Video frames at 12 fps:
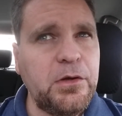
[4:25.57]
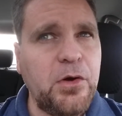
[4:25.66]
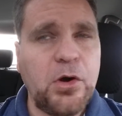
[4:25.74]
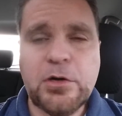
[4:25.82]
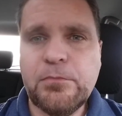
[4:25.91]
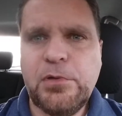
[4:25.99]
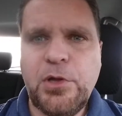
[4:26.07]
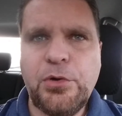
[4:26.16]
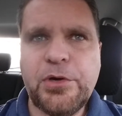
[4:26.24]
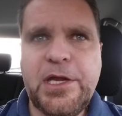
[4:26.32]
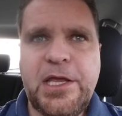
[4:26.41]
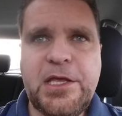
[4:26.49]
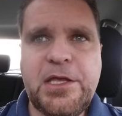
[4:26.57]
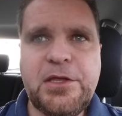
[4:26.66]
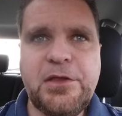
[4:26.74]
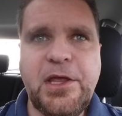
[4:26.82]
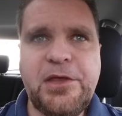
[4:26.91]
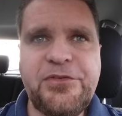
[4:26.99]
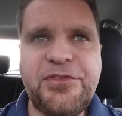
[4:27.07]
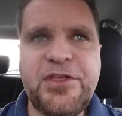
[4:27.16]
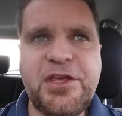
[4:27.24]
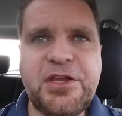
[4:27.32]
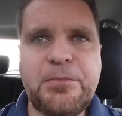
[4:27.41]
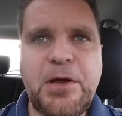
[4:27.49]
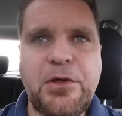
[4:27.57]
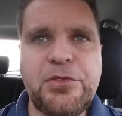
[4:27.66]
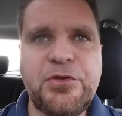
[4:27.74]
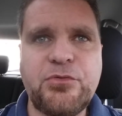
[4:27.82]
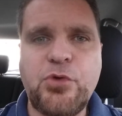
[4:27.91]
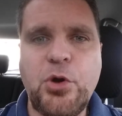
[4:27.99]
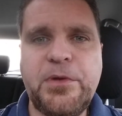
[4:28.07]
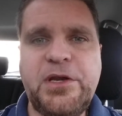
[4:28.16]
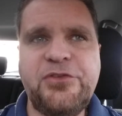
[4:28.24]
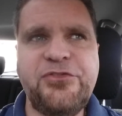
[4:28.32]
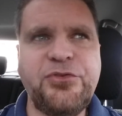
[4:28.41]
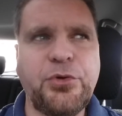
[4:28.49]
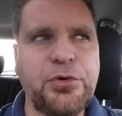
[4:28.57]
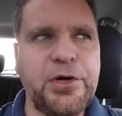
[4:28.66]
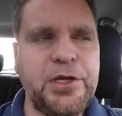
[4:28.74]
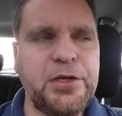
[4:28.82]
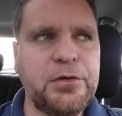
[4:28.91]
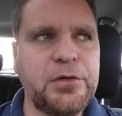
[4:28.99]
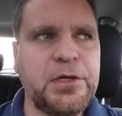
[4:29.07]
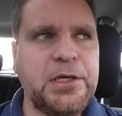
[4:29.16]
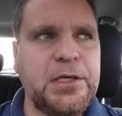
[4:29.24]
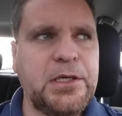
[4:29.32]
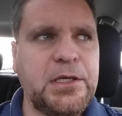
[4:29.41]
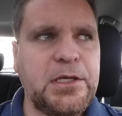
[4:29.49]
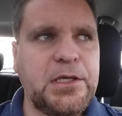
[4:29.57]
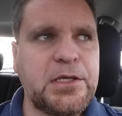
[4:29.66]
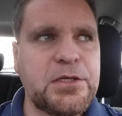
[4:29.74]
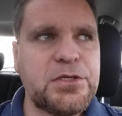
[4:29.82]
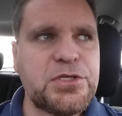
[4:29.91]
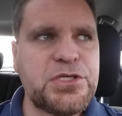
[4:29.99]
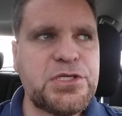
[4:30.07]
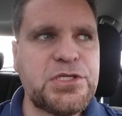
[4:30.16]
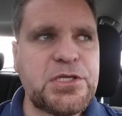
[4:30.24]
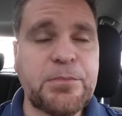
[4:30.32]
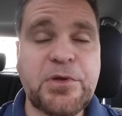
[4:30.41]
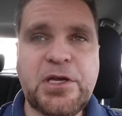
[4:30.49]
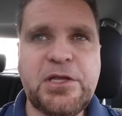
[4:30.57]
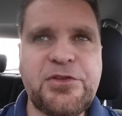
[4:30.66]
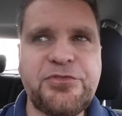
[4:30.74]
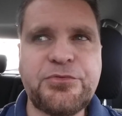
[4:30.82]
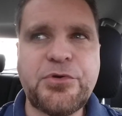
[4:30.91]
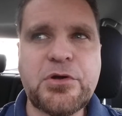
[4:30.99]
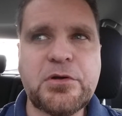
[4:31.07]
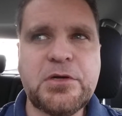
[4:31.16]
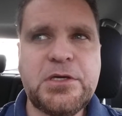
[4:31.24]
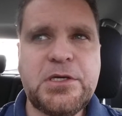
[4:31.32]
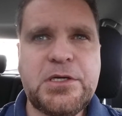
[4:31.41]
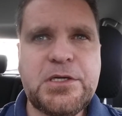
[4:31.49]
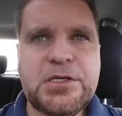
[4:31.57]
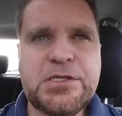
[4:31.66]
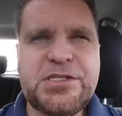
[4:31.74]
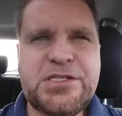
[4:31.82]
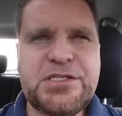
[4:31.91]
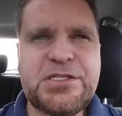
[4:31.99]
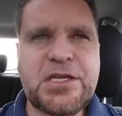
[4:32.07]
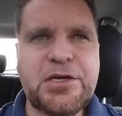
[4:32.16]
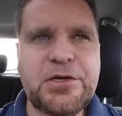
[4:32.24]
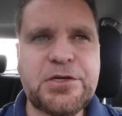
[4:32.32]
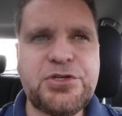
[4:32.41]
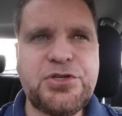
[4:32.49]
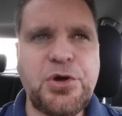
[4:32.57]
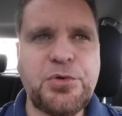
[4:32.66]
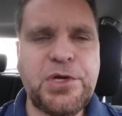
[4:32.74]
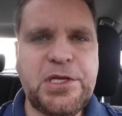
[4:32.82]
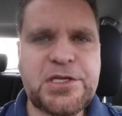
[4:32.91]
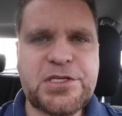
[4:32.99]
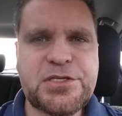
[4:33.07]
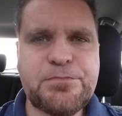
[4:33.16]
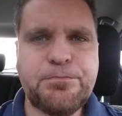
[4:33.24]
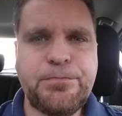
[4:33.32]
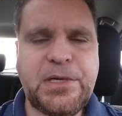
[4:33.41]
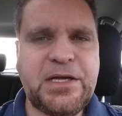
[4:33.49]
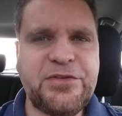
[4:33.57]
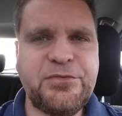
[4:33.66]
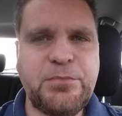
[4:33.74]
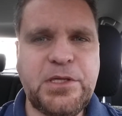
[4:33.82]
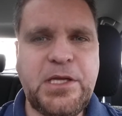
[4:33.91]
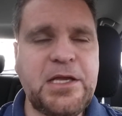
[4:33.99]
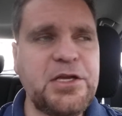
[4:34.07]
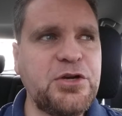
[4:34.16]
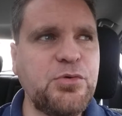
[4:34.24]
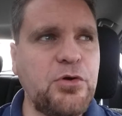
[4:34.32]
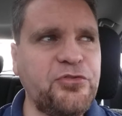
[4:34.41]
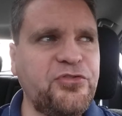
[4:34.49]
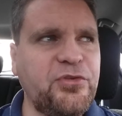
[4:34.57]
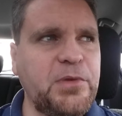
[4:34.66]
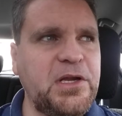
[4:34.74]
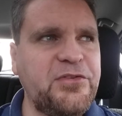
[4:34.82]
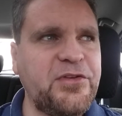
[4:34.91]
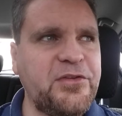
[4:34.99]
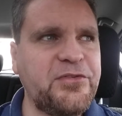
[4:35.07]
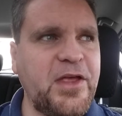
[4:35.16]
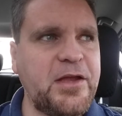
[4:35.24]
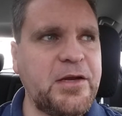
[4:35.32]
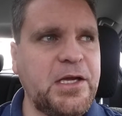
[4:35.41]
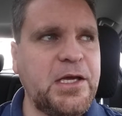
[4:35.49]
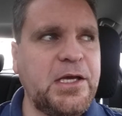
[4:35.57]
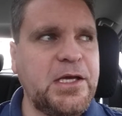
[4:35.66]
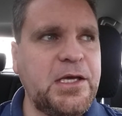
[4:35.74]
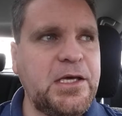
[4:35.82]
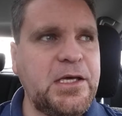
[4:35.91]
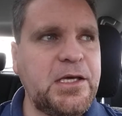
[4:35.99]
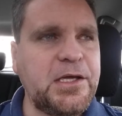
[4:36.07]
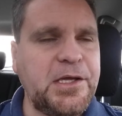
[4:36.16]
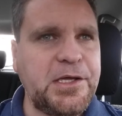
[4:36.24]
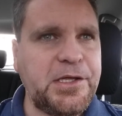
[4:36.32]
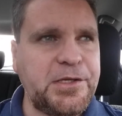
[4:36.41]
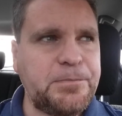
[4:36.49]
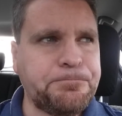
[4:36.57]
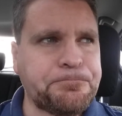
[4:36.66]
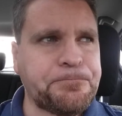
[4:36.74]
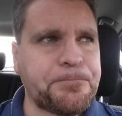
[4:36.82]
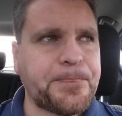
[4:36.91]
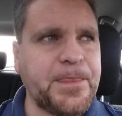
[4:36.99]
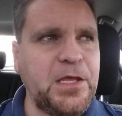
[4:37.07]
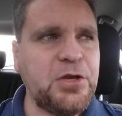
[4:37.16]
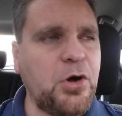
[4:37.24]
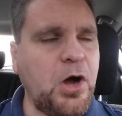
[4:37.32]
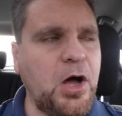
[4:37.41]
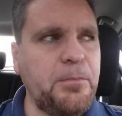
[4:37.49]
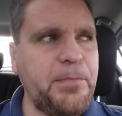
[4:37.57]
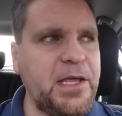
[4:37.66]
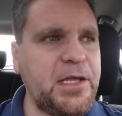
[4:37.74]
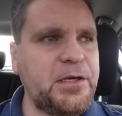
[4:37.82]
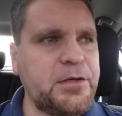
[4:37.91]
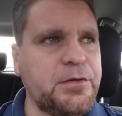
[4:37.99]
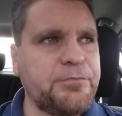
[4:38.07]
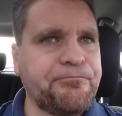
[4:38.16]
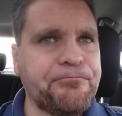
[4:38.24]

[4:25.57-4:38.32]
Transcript: Hornblower, he is thinking about the Roman historian, I'm going to get this wrong, Suetonius, possibly, and he quotes him and he says that, all men